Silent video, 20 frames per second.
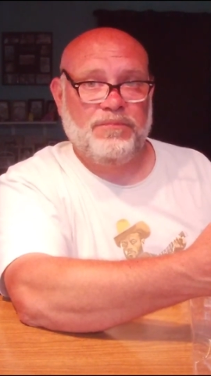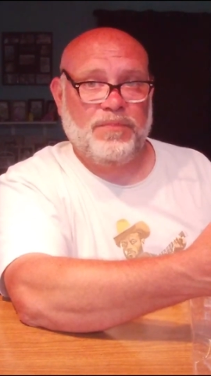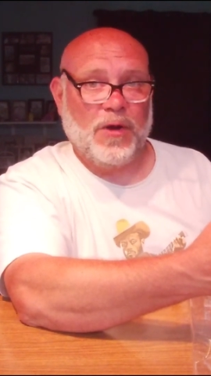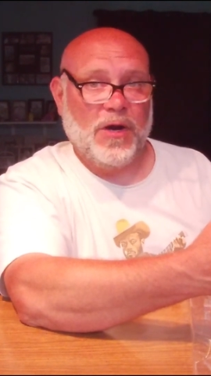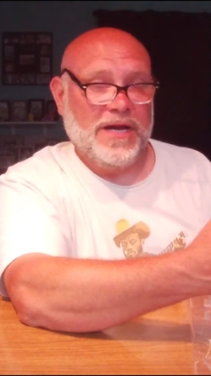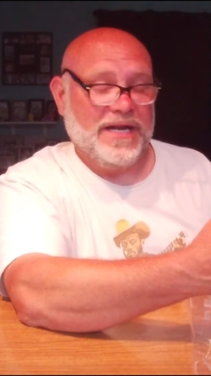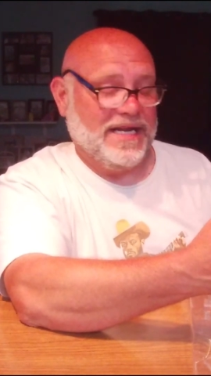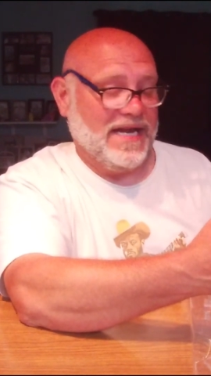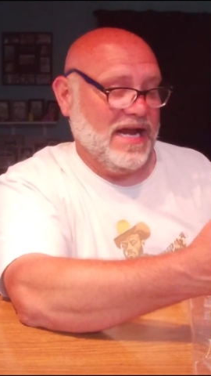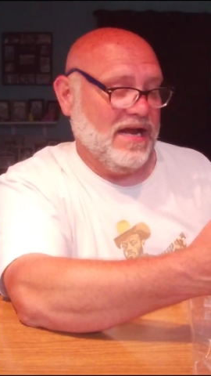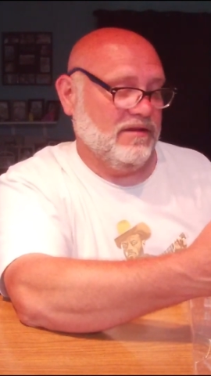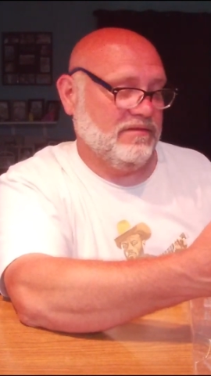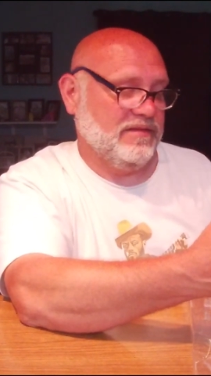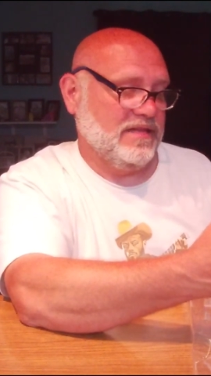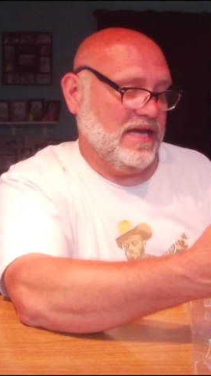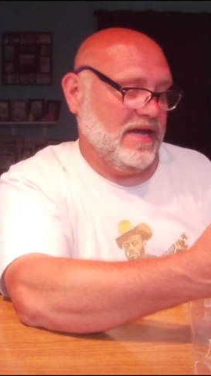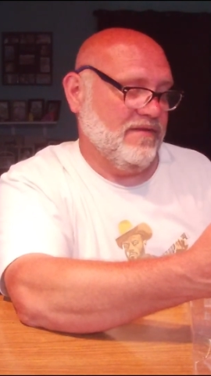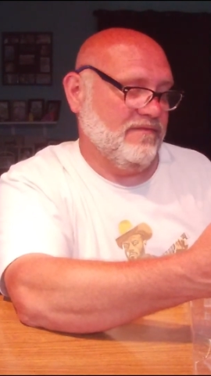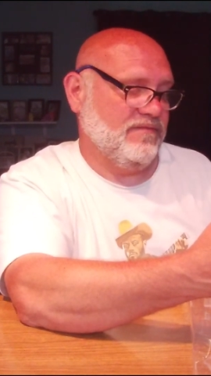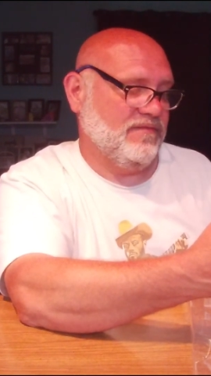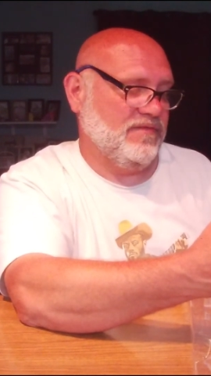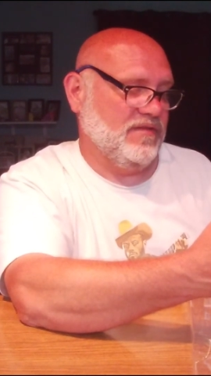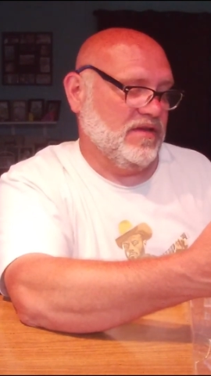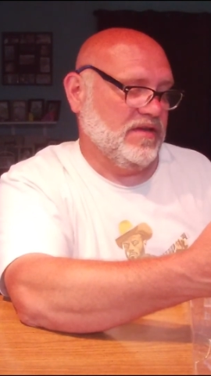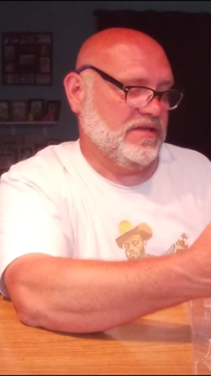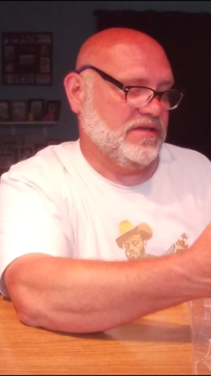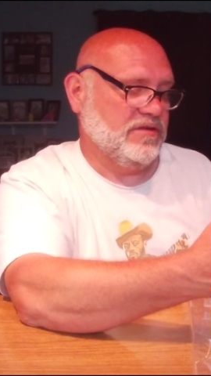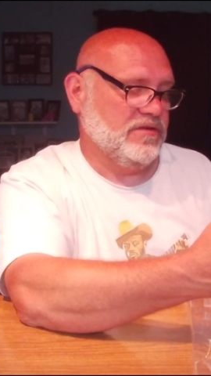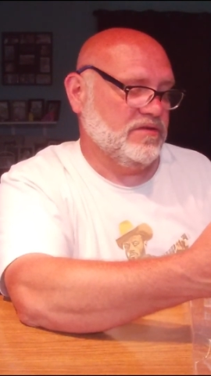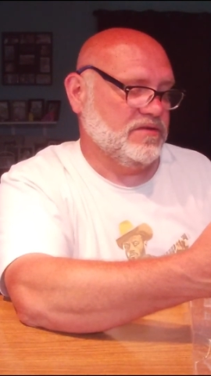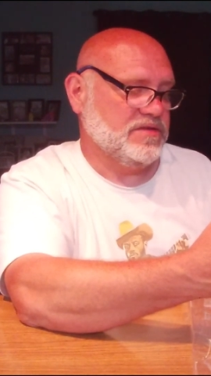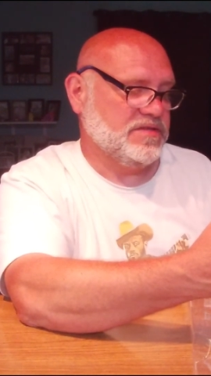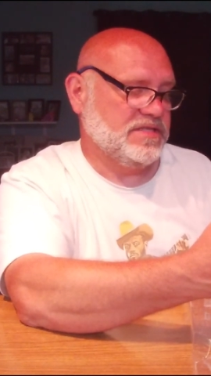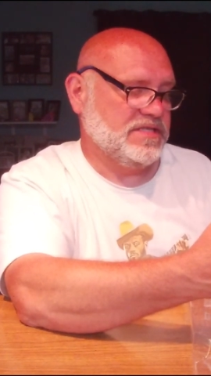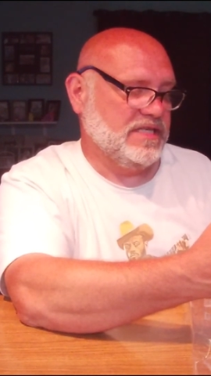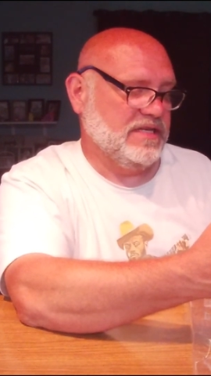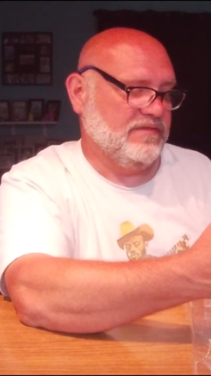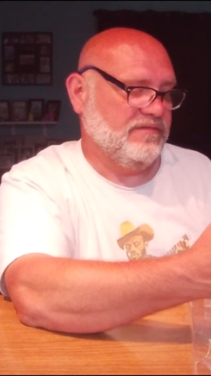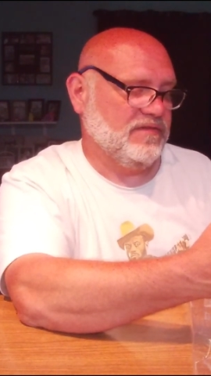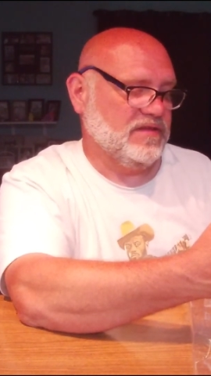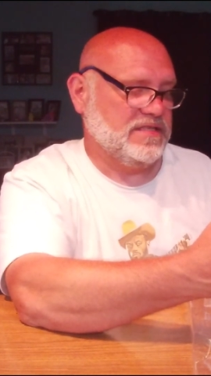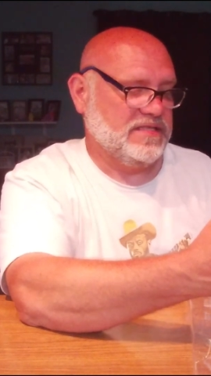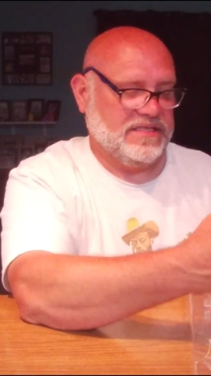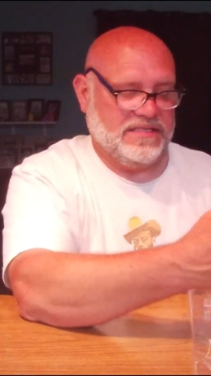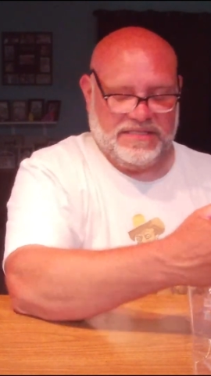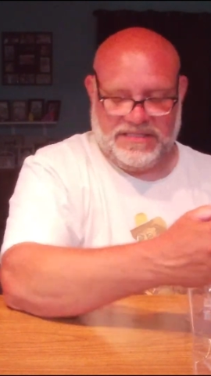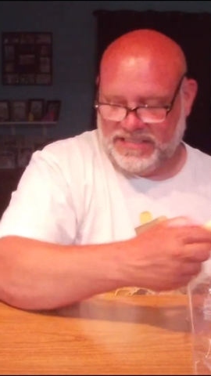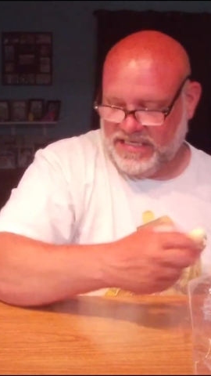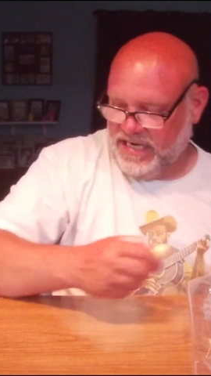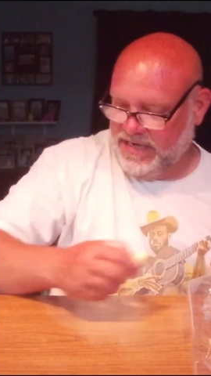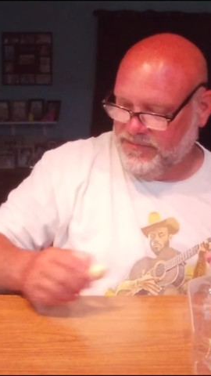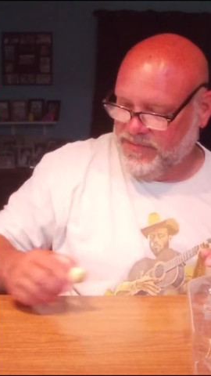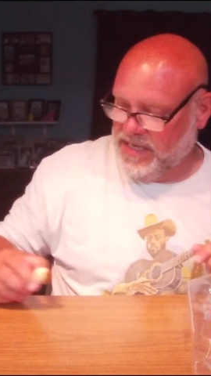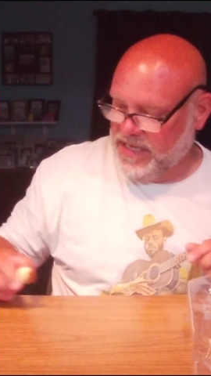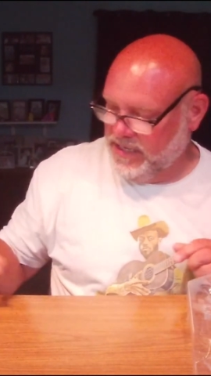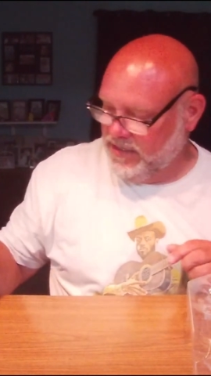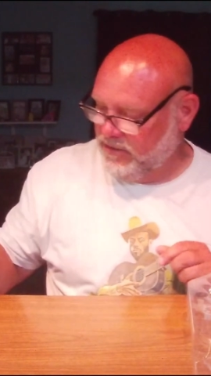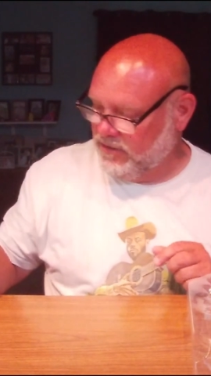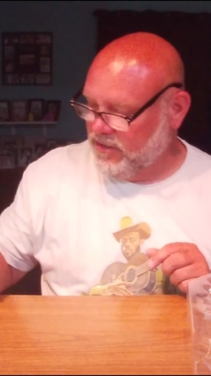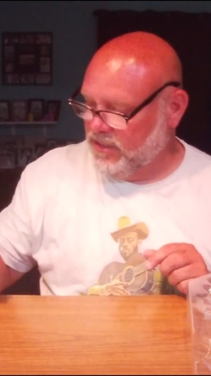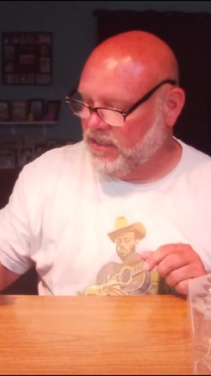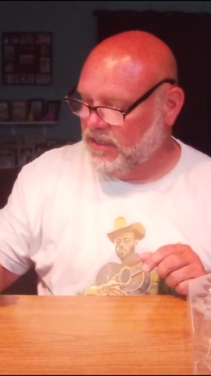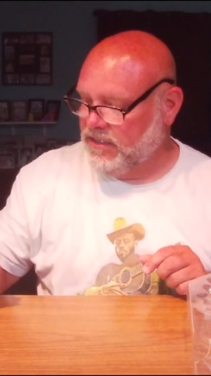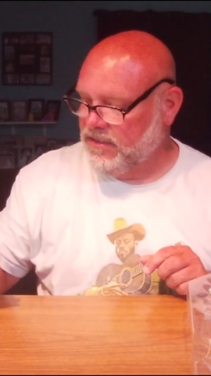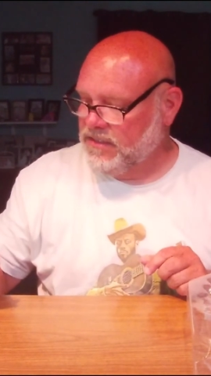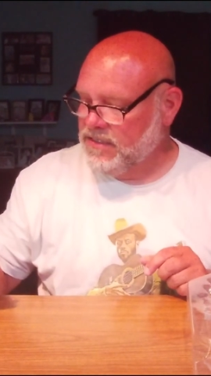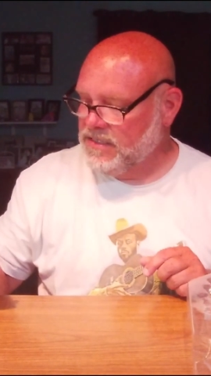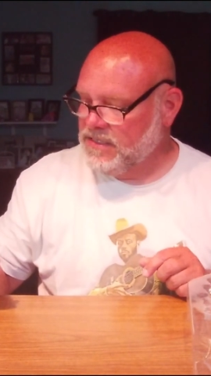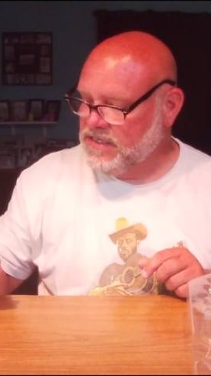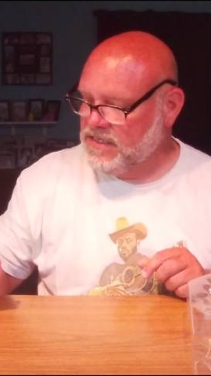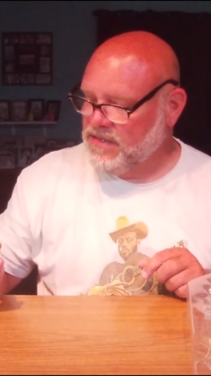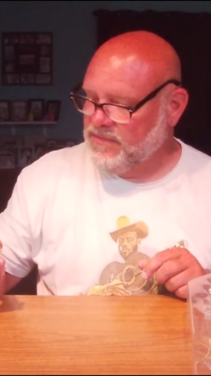break out that figure and see if it's the same head or not.